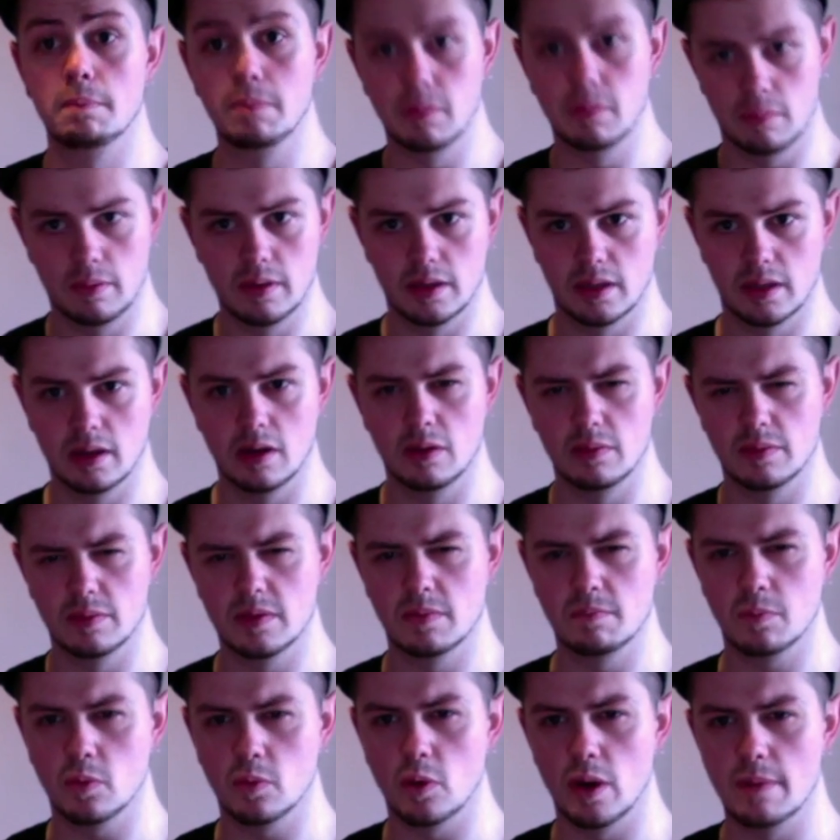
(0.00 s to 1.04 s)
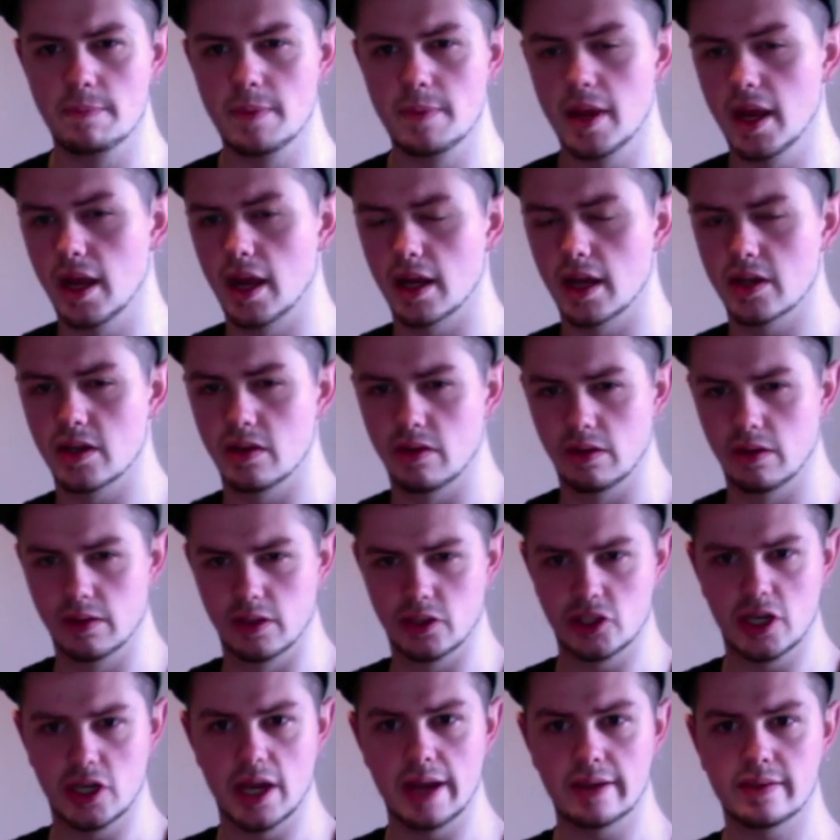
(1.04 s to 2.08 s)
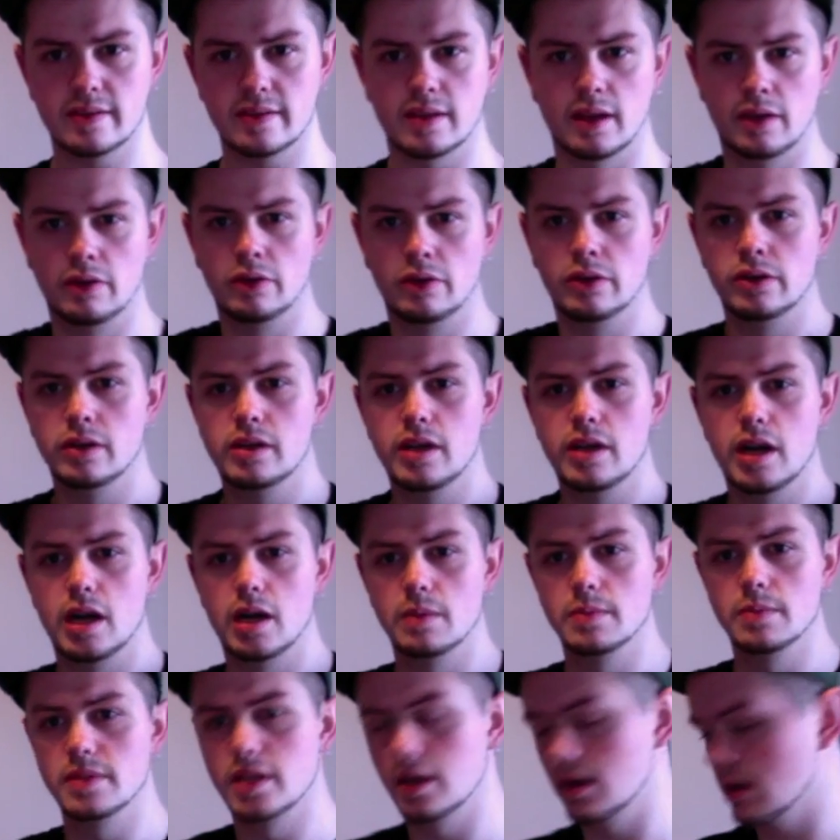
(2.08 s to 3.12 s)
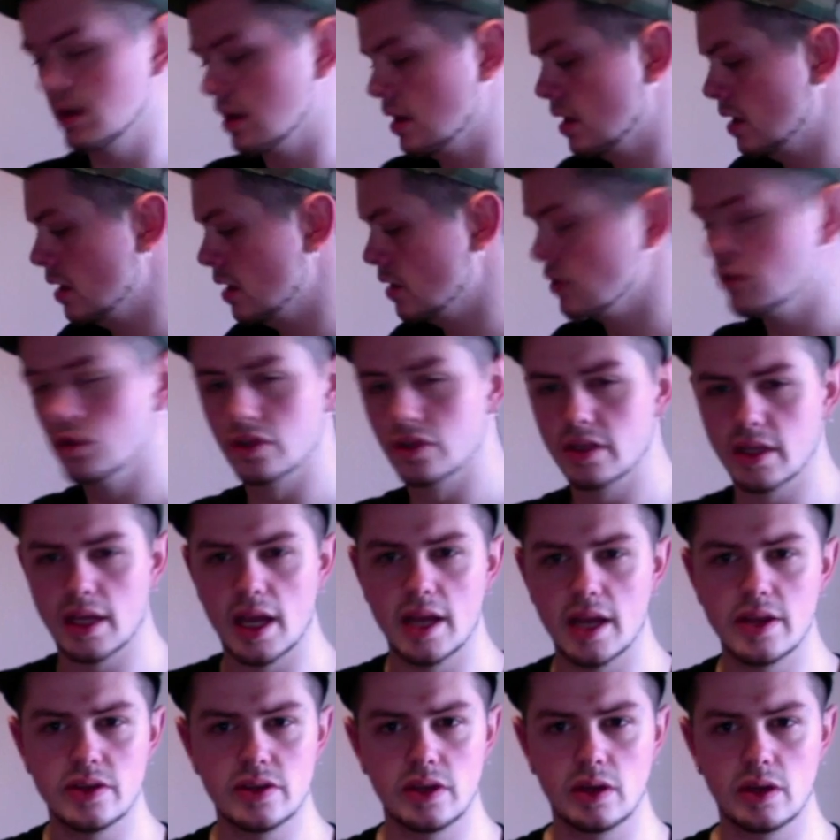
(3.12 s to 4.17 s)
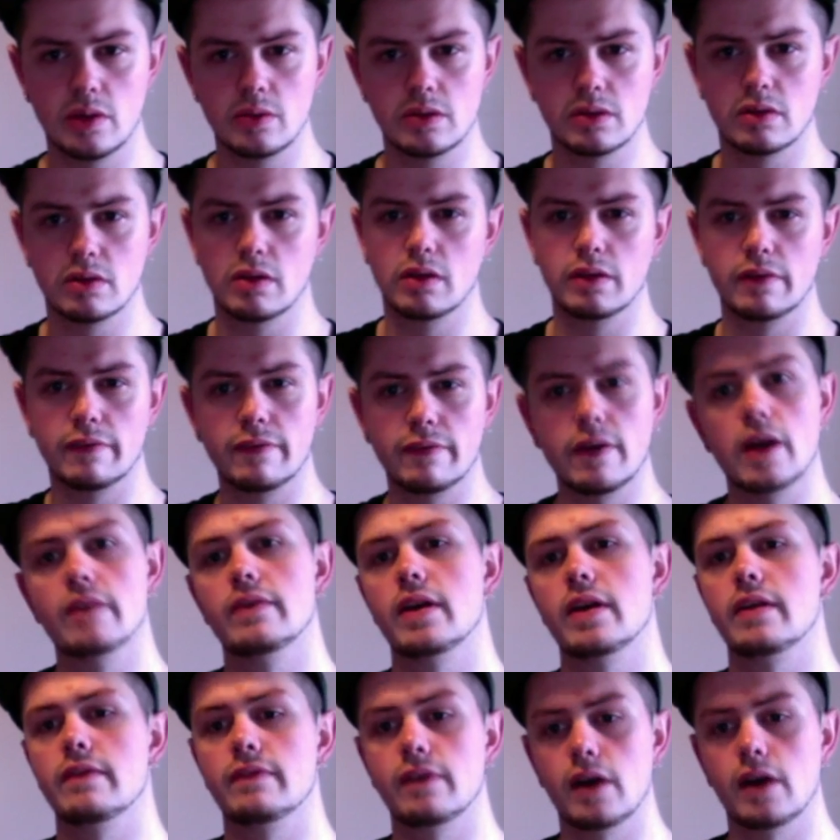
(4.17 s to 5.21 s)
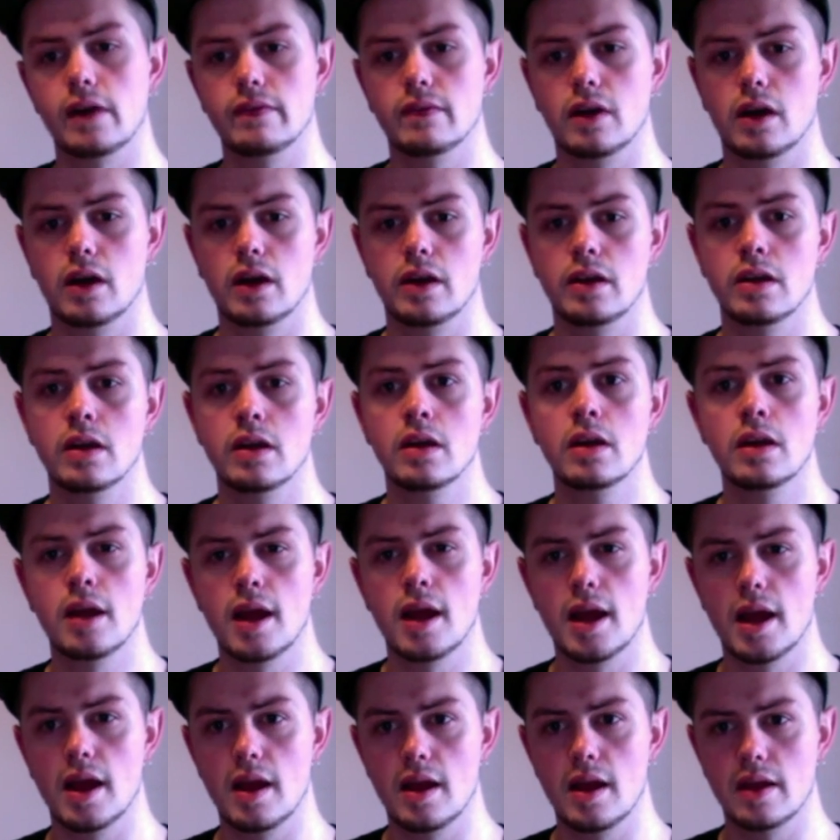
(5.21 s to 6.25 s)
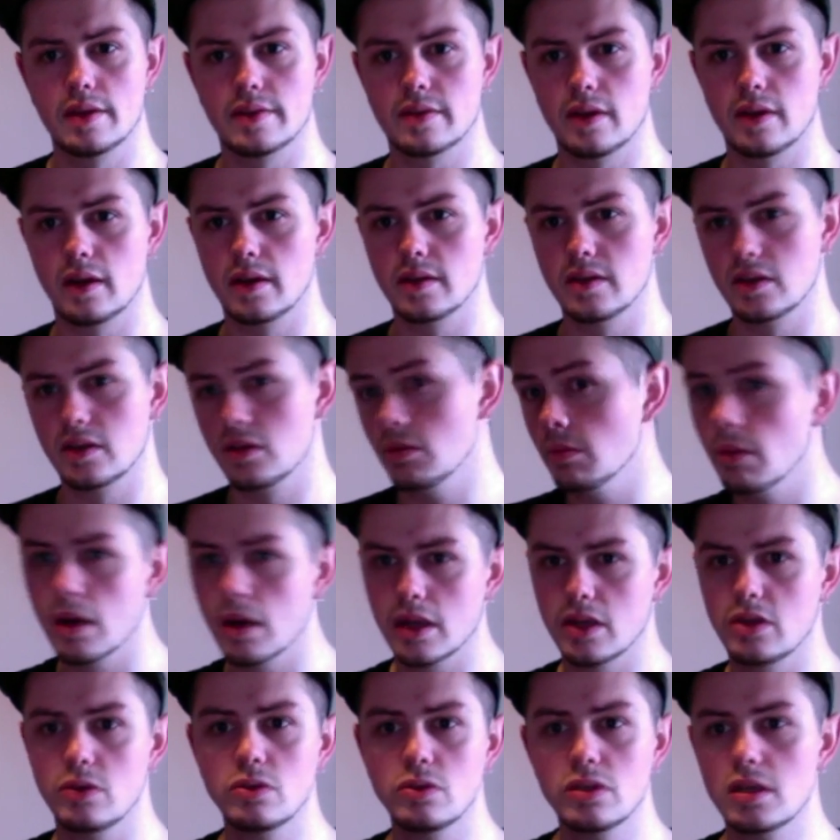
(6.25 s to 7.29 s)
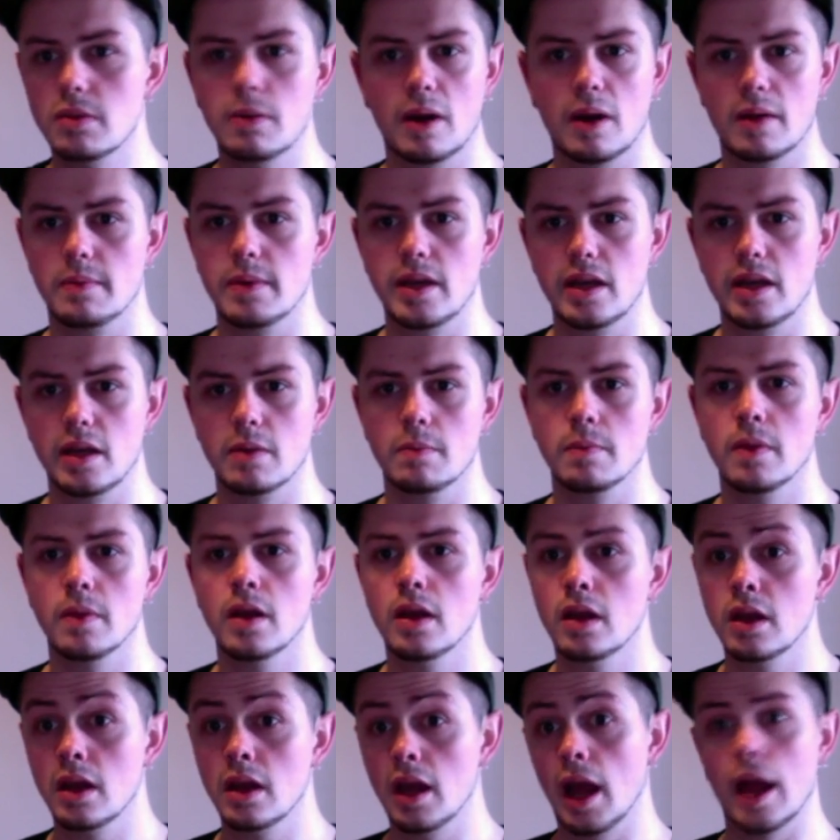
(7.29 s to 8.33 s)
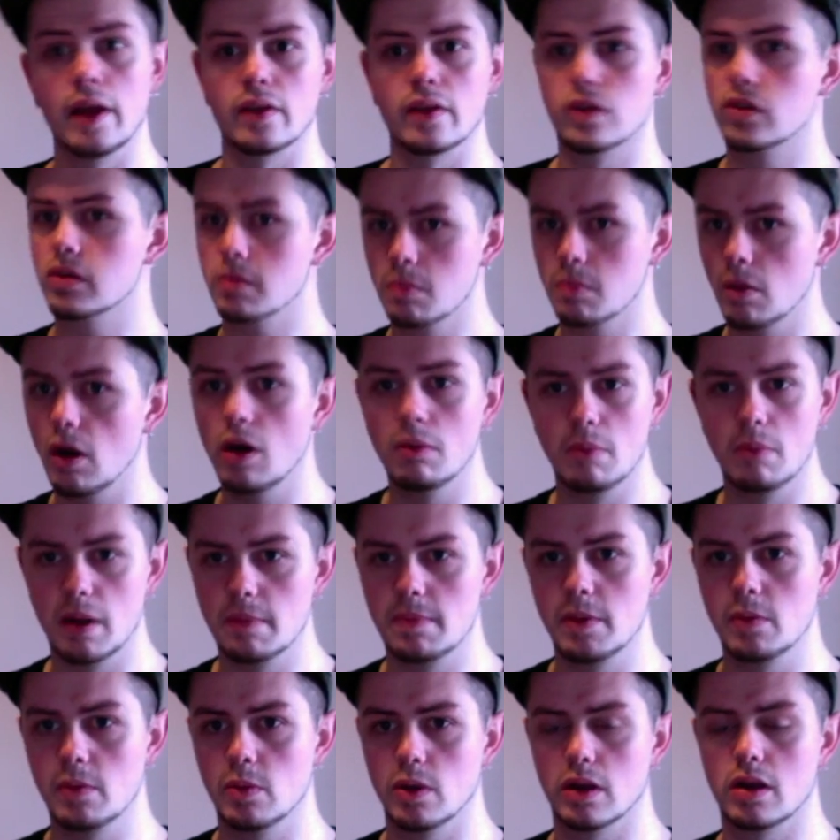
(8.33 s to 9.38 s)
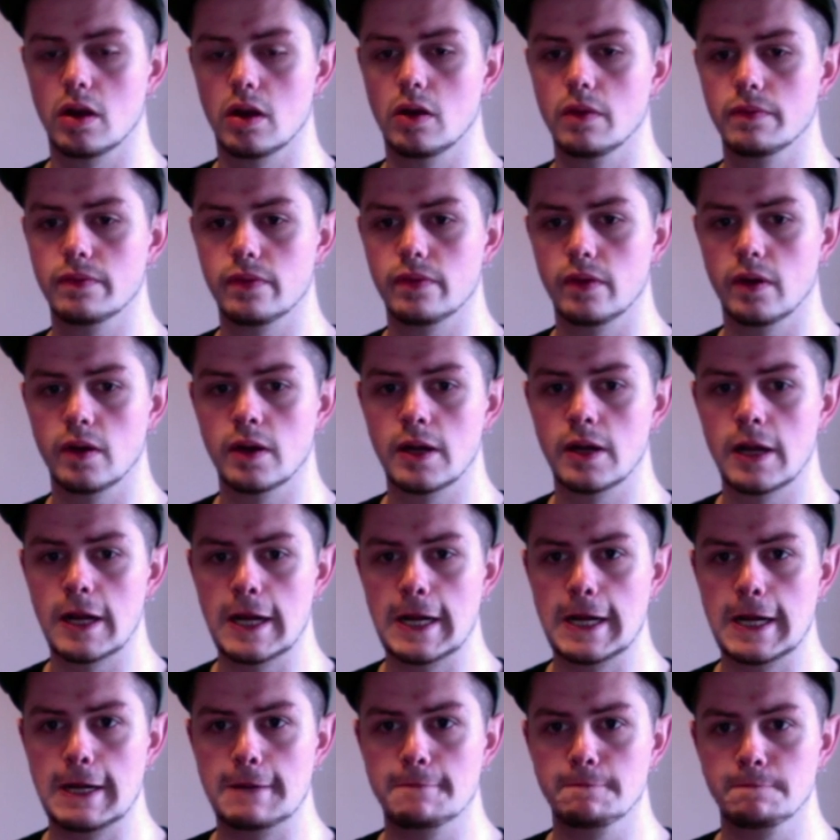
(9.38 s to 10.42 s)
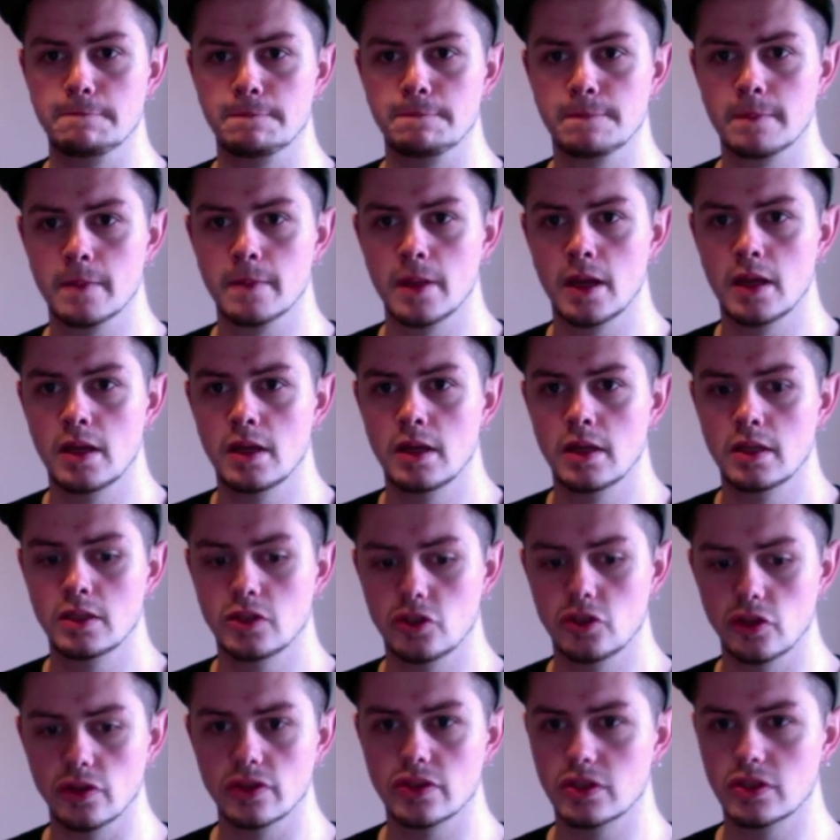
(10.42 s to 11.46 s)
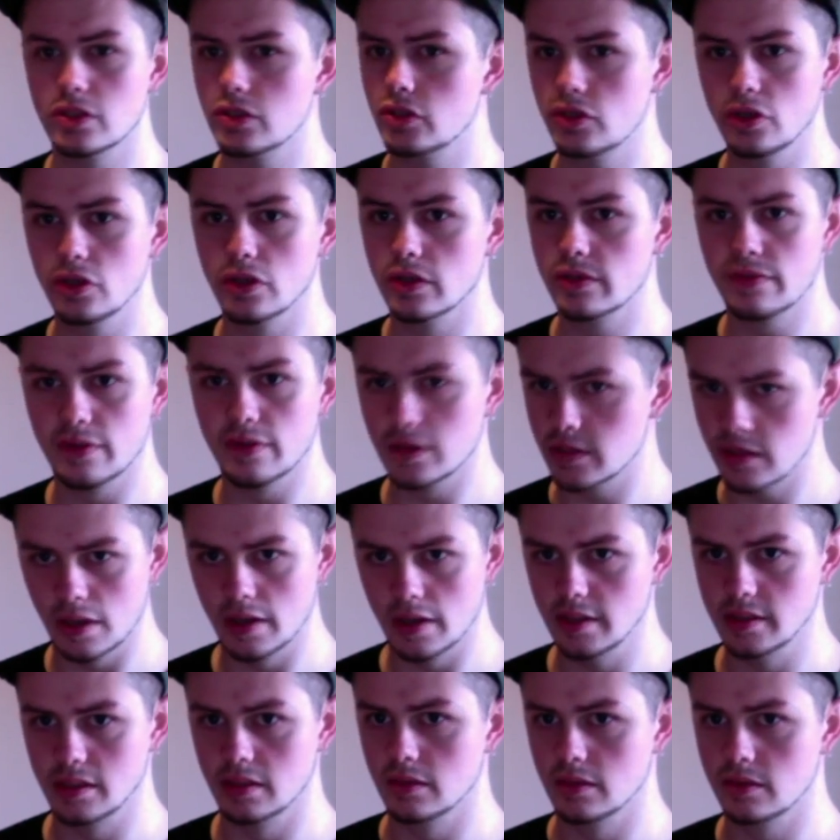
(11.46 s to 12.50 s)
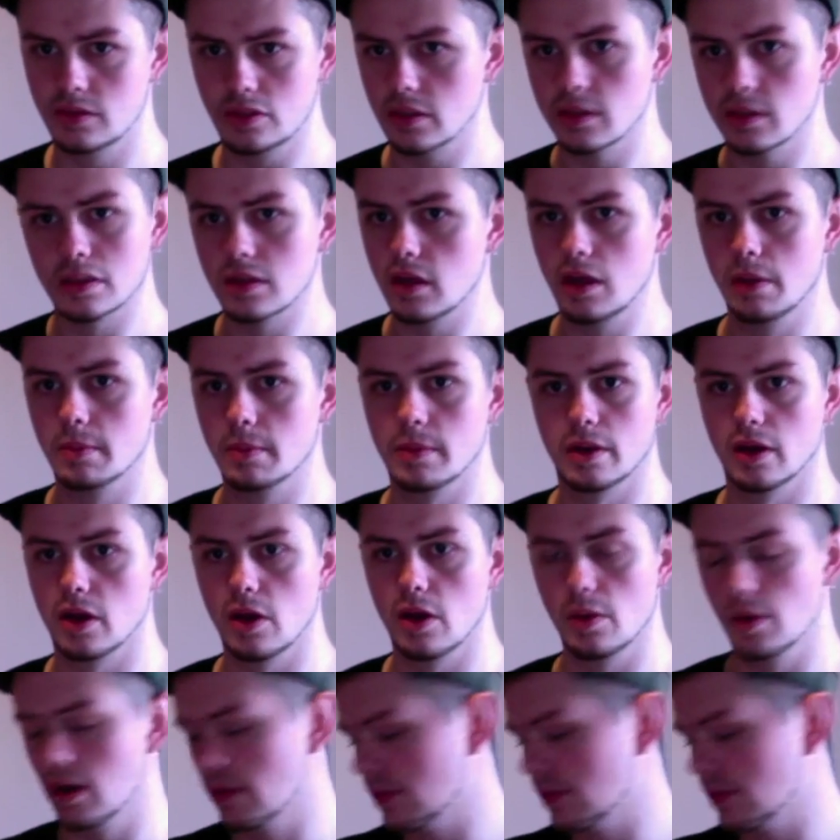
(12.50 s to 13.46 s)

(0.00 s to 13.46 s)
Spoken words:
it's quite big actually around the chest and under the arms here, just in case you're around the 5'8", 5'9" size, and you might usually buy medium. Small might be worth going for, just for sizing. Just all I'm going to go on